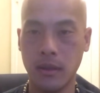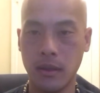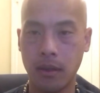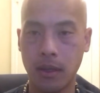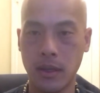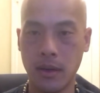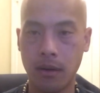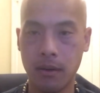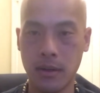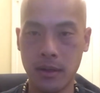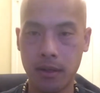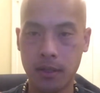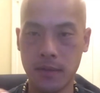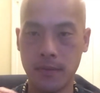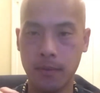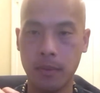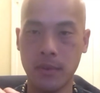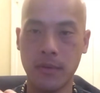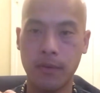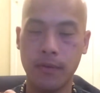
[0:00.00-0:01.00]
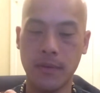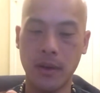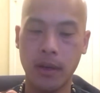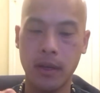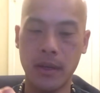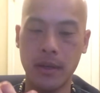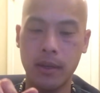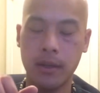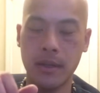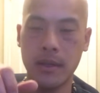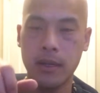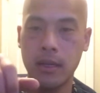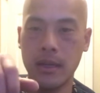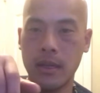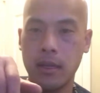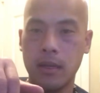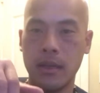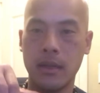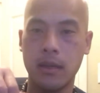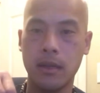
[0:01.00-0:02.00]
There it is from the front.
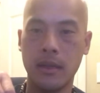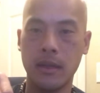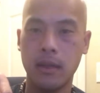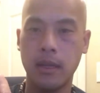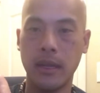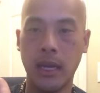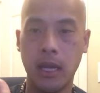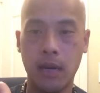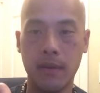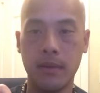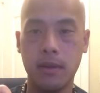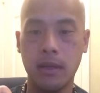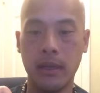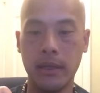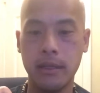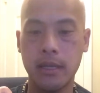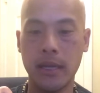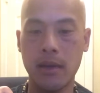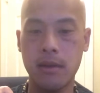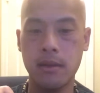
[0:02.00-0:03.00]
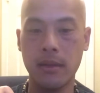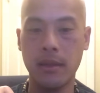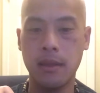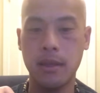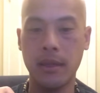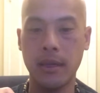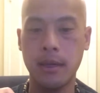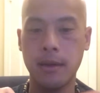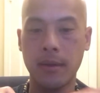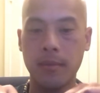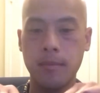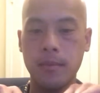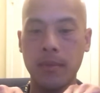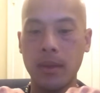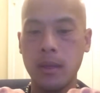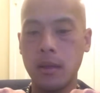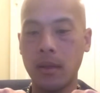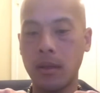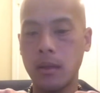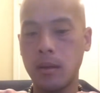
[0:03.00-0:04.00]
Can't really tell anything,
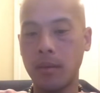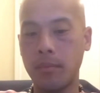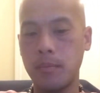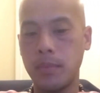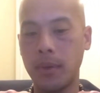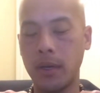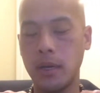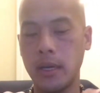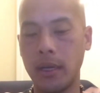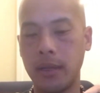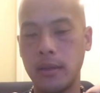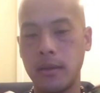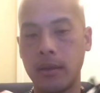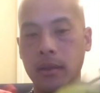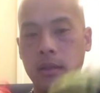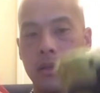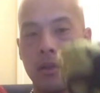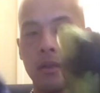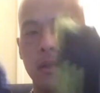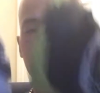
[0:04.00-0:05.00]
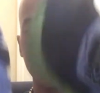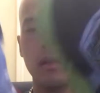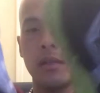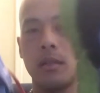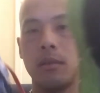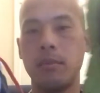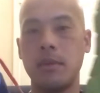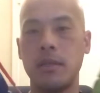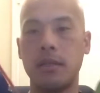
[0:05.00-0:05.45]
but let me